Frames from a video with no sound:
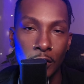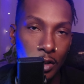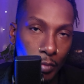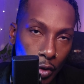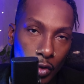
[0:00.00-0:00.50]

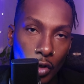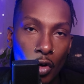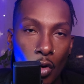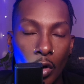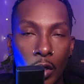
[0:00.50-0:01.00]
smooth
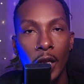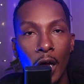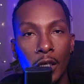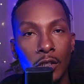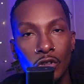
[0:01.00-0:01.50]
accord. Now,
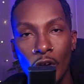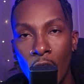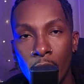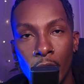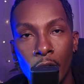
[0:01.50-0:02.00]
in the
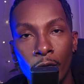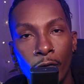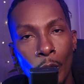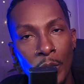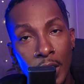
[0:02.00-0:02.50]
dry down,
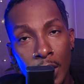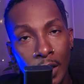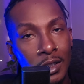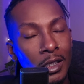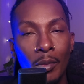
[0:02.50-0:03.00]
for me,
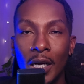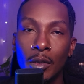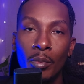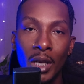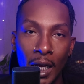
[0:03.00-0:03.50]
it's still about the
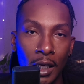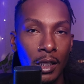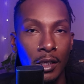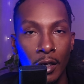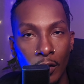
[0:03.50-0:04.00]
black
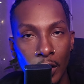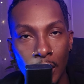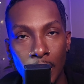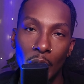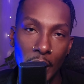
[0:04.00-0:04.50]
leather note
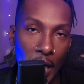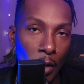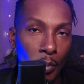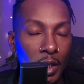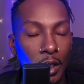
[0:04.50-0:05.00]
here, but now
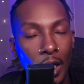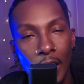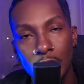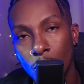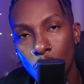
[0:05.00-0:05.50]
being a lot
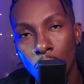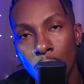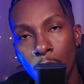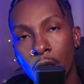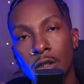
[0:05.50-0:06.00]
smoother
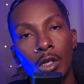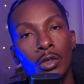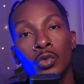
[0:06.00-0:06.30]
because of those